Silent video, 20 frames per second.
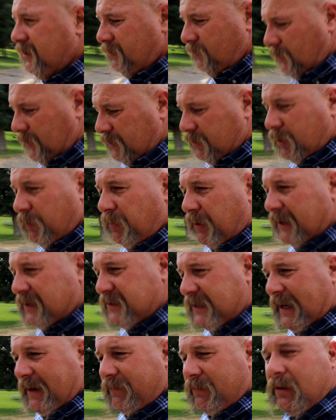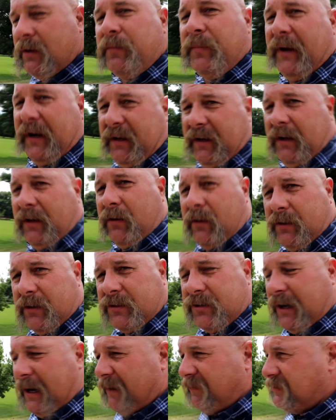Really good place to have a little picnic on
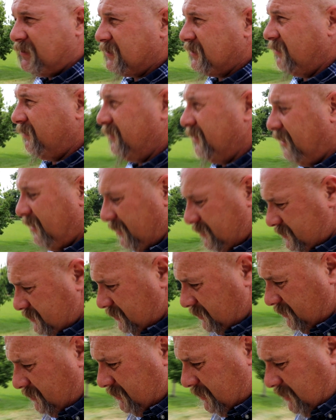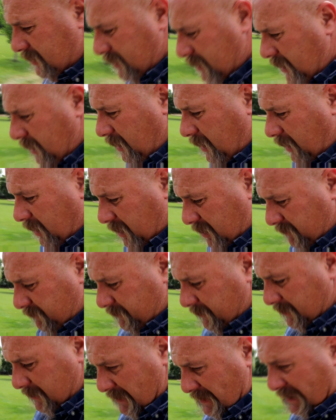your travels and everything. So
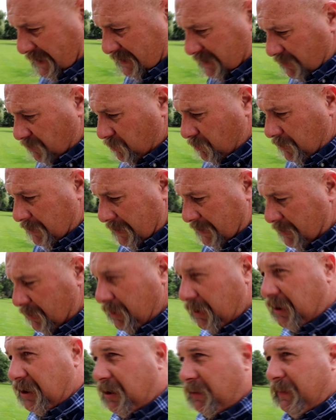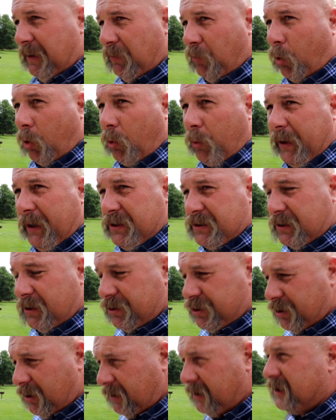um, I got to doing a little bit more
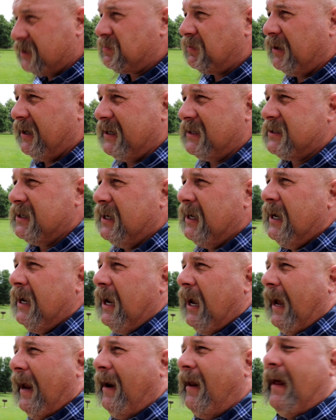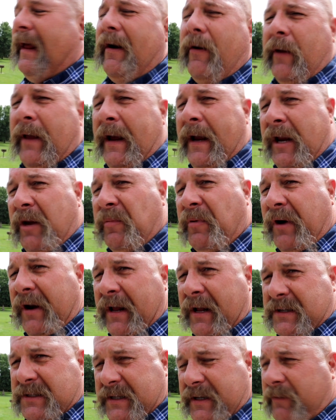research on this place. I, I don't know how you
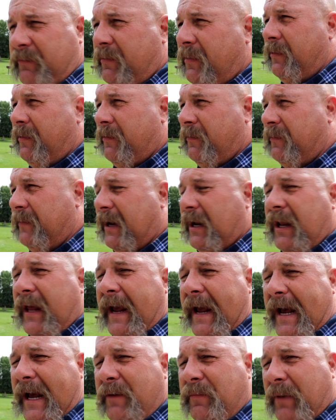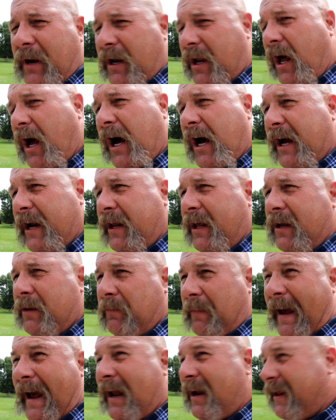pronounce it. Malad, Malad,
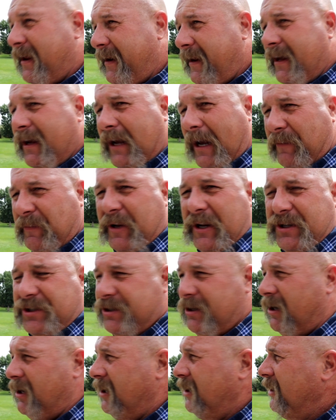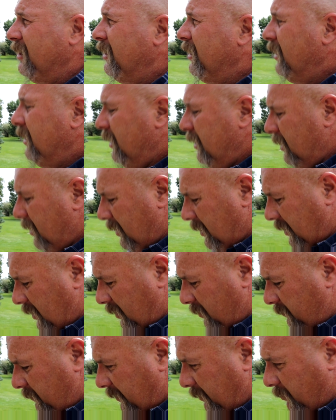Malad, I'm not sure.
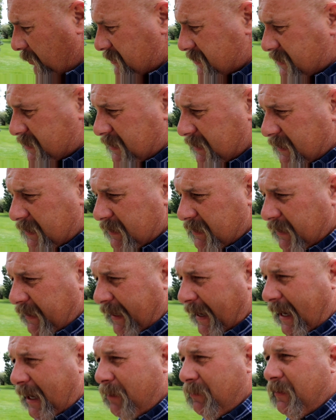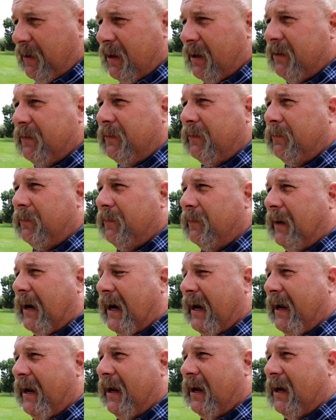Uh, it was named
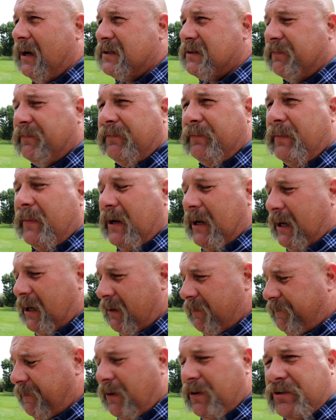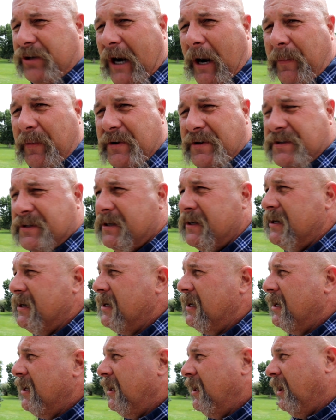by uh, some uh, fur trappers.
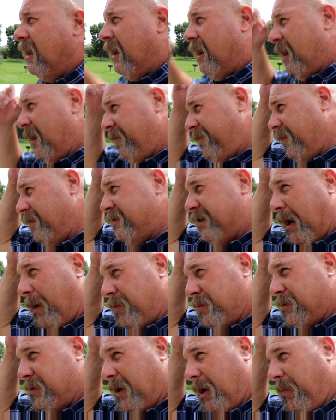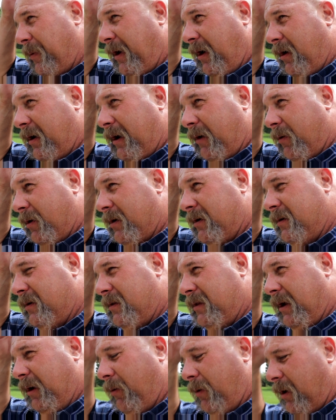Uh, fur trappers were up here, and they were
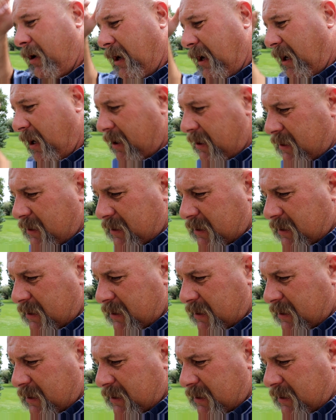they were uh,